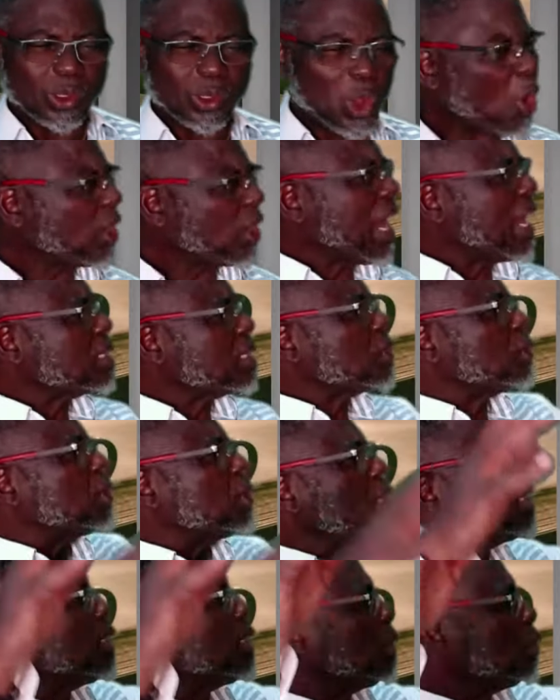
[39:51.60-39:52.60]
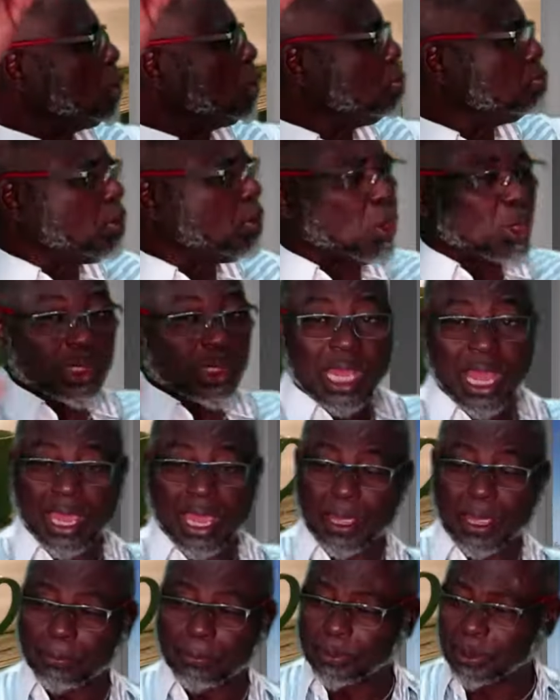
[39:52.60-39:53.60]
God has reason to boast. I
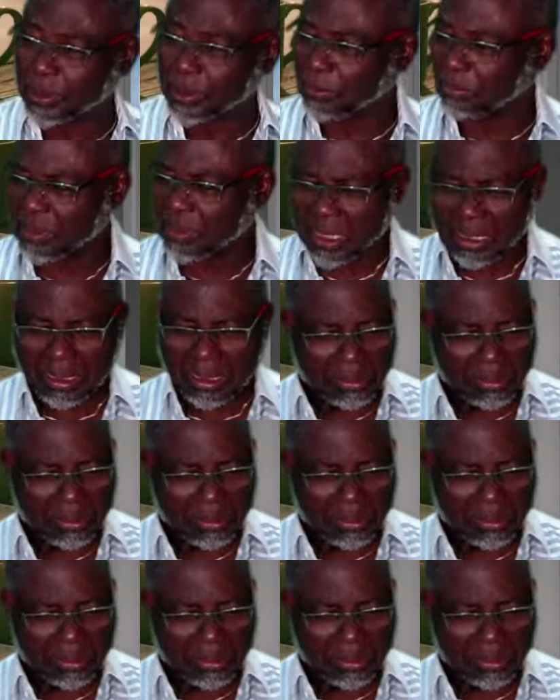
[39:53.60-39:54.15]
helped him.